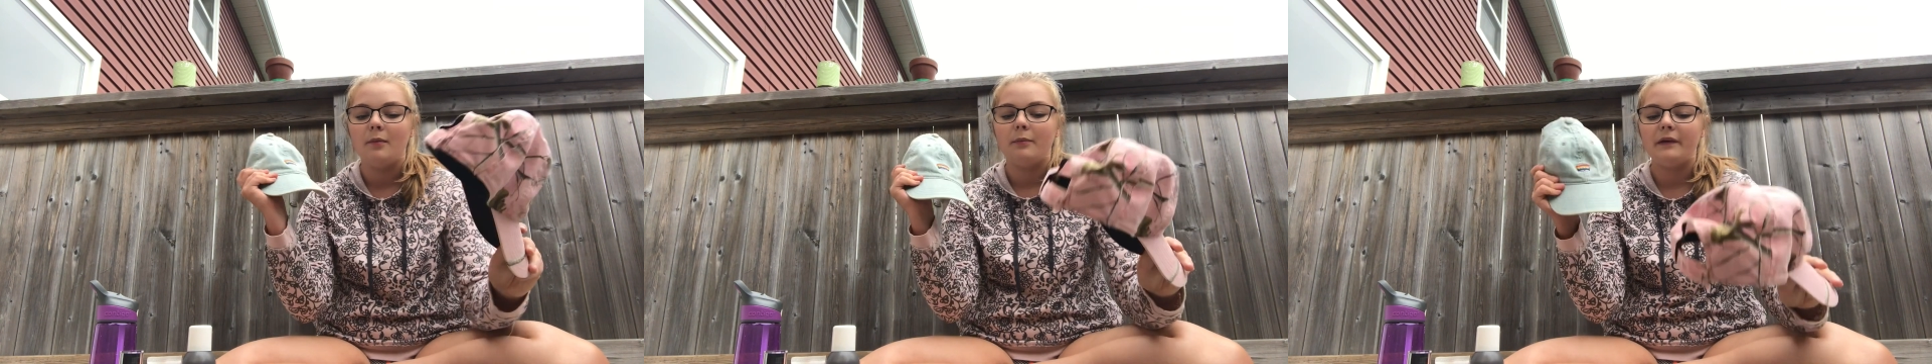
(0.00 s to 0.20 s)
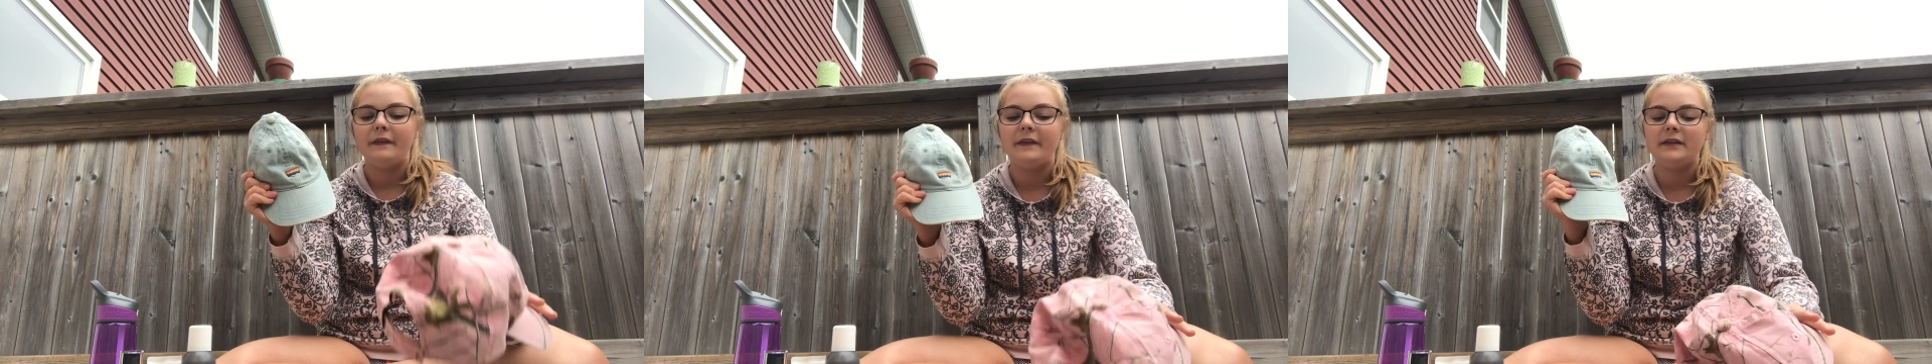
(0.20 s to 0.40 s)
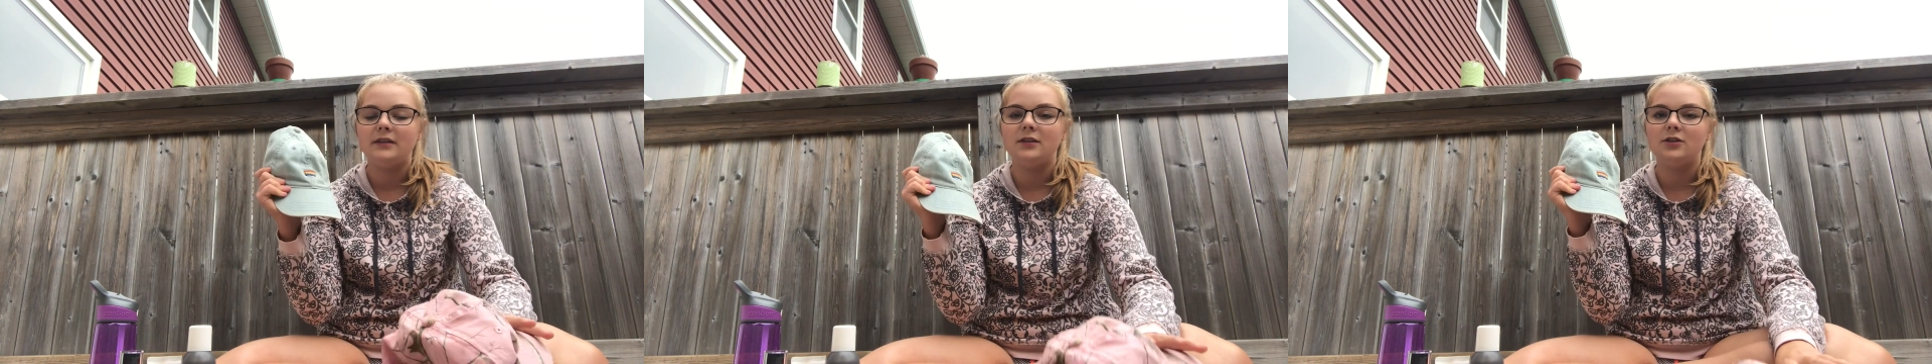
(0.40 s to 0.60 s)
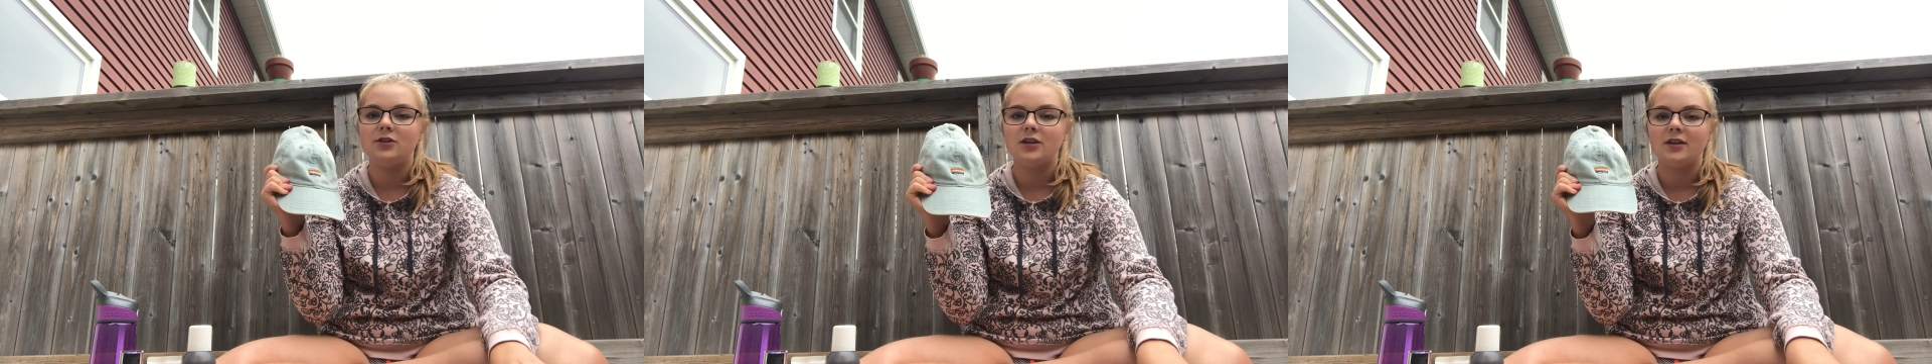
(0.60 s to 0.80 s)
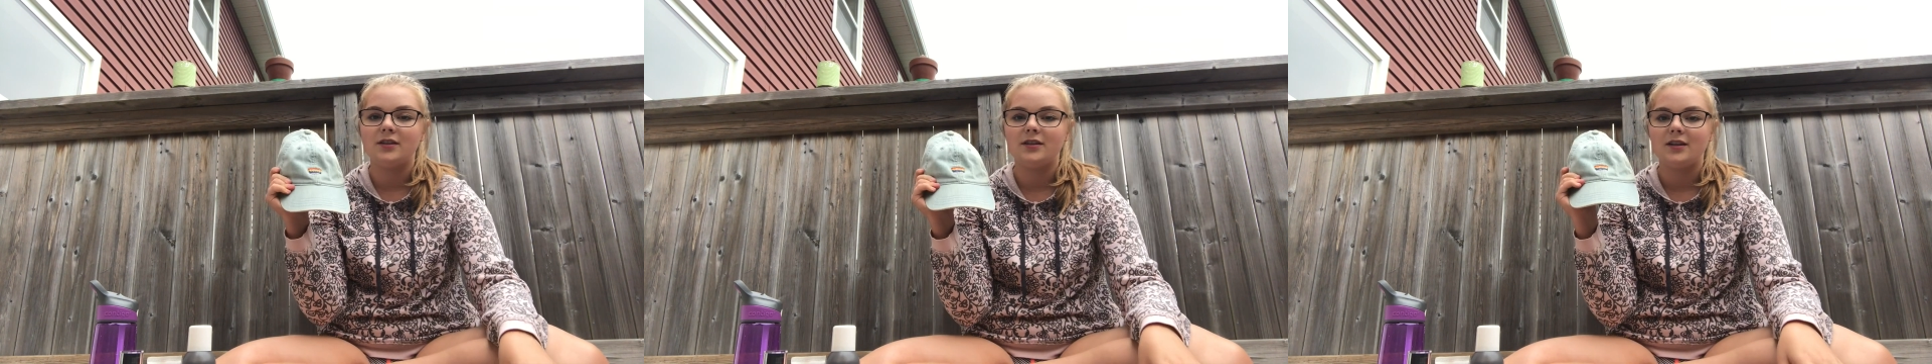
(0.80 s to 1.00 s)
but this is
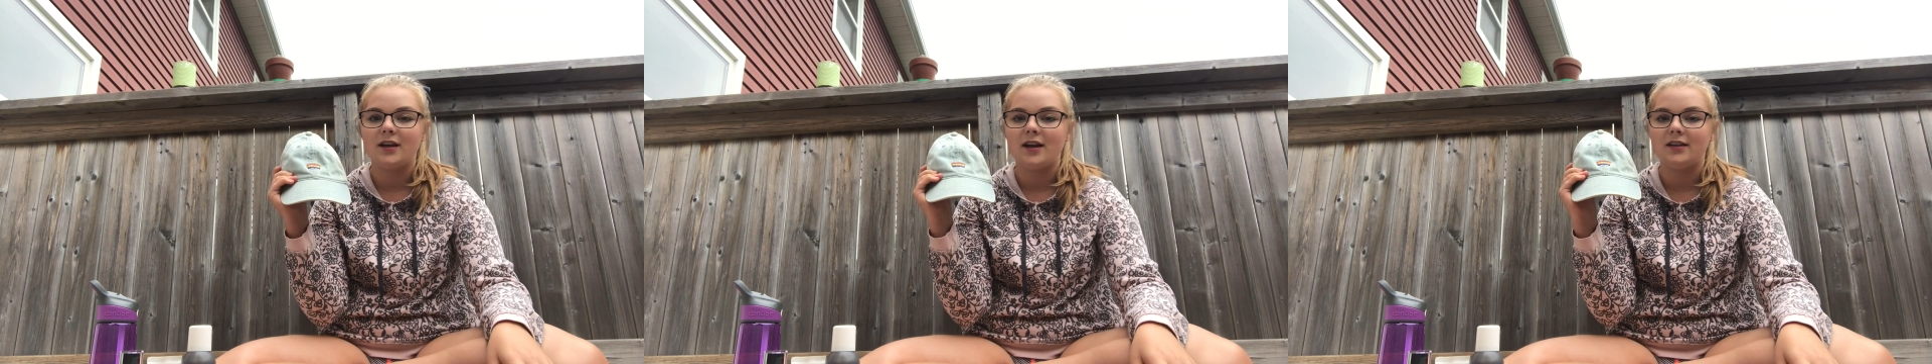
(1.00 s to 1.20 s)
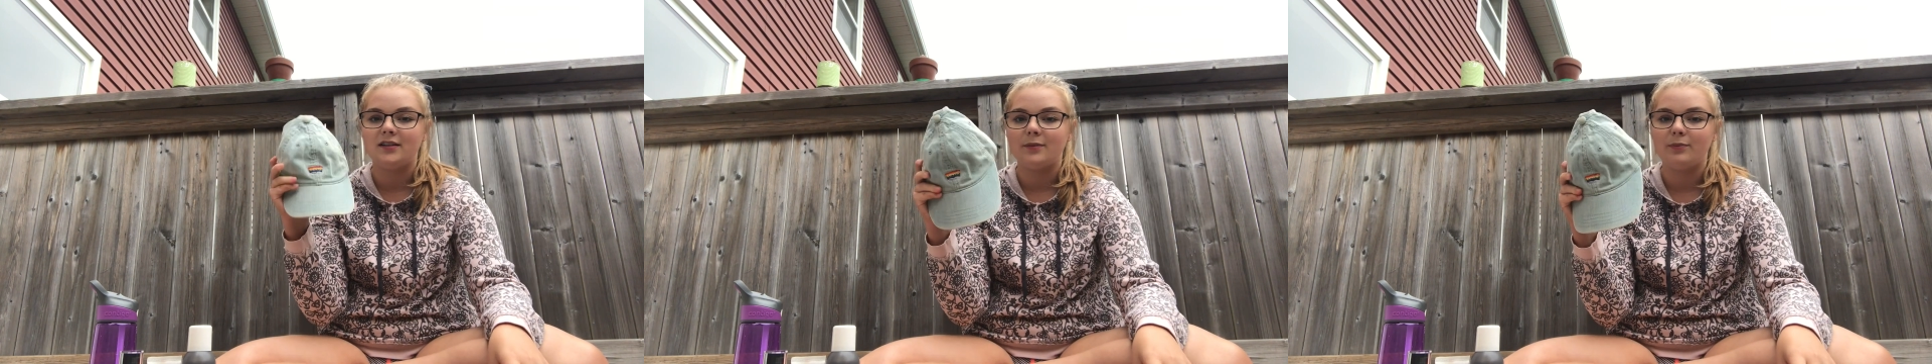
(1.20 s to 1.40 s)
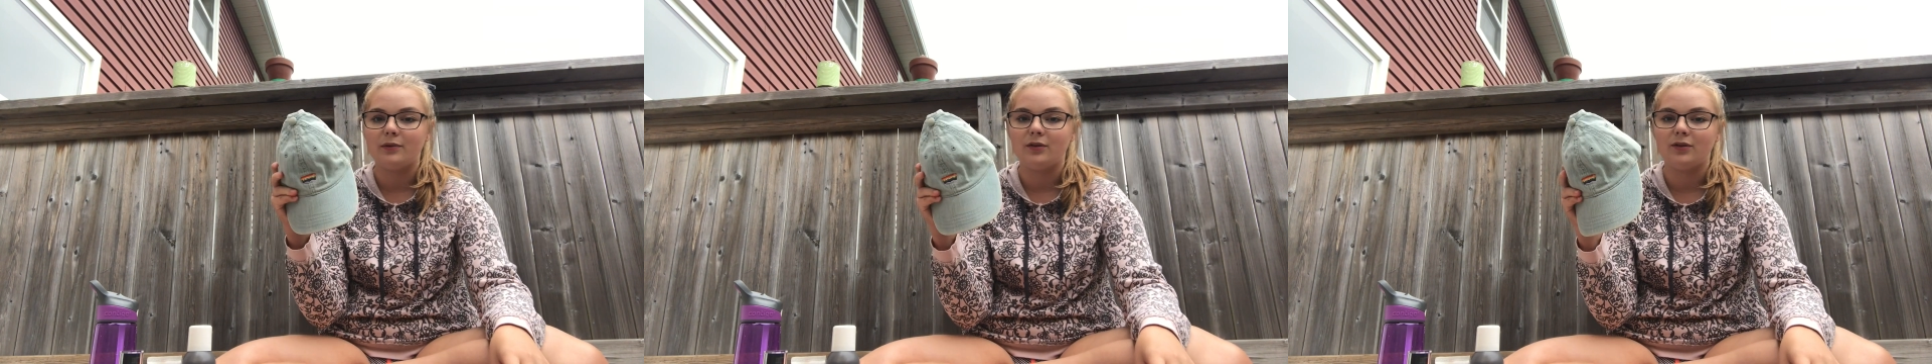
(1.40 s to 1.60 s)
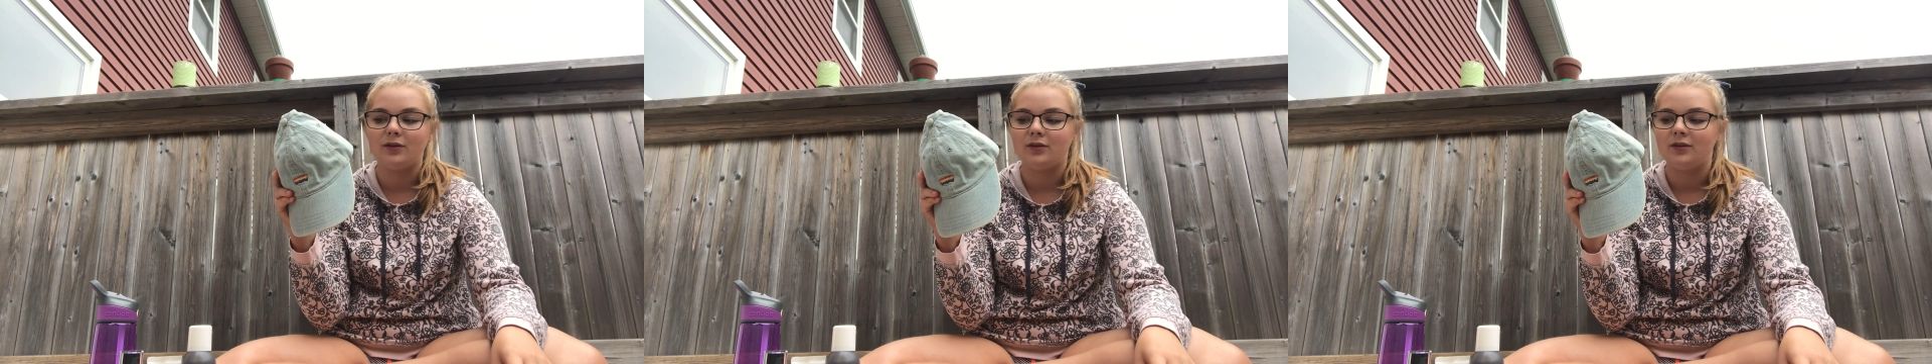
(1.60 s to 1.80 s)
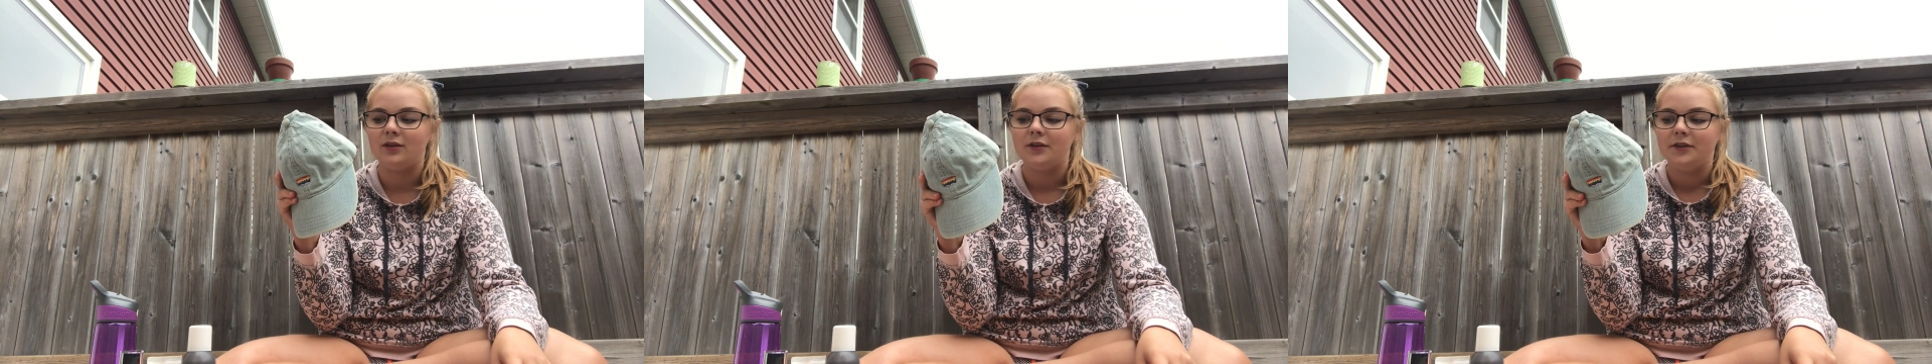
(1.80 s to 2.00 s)
just a
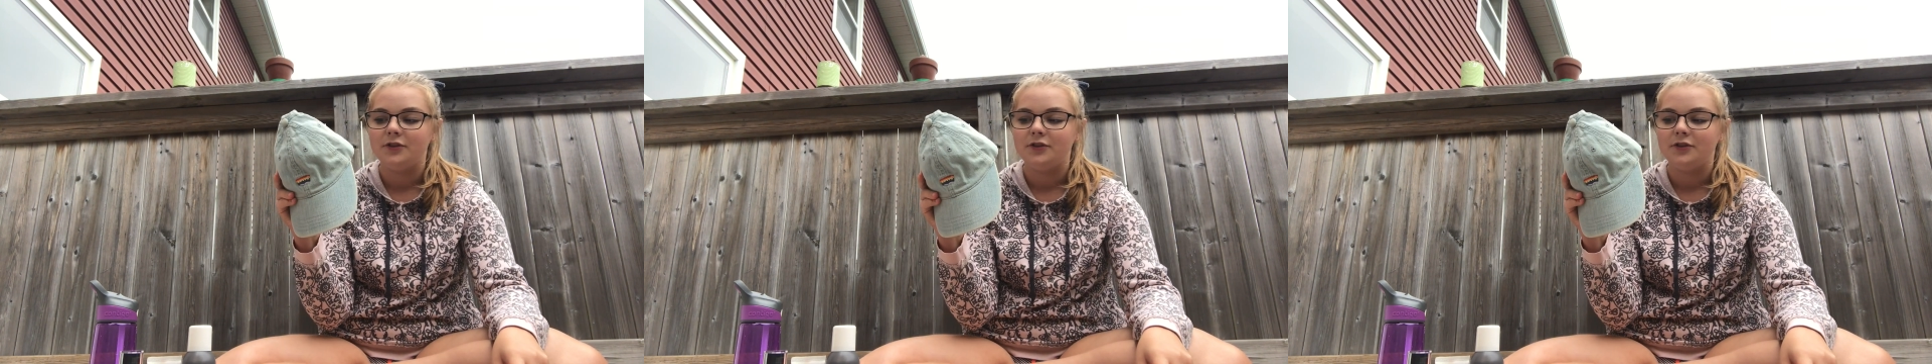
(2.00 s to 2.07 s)
typical